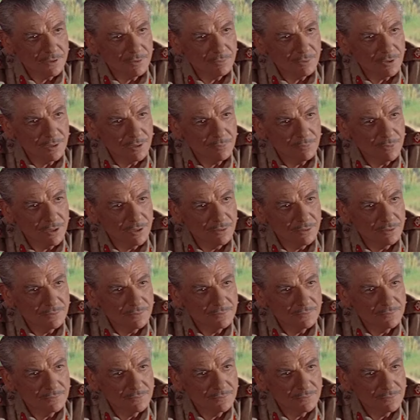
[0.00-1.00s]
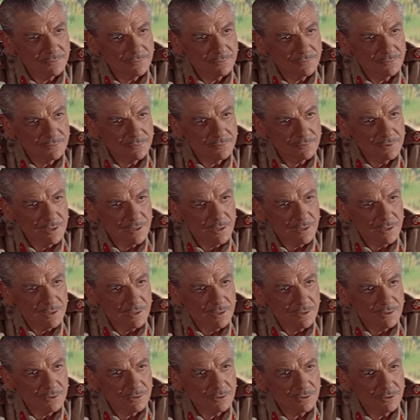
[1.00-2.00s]
That's not what I meant.
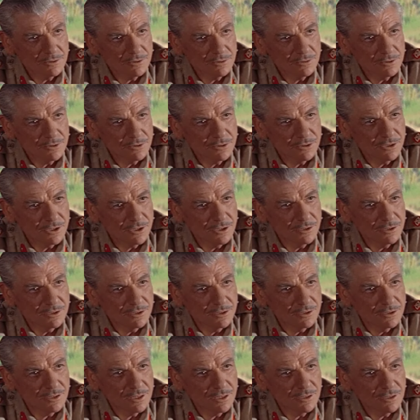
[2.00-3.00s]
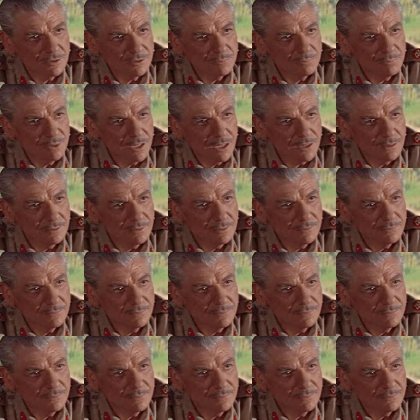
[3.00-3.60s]
Could you use it in cold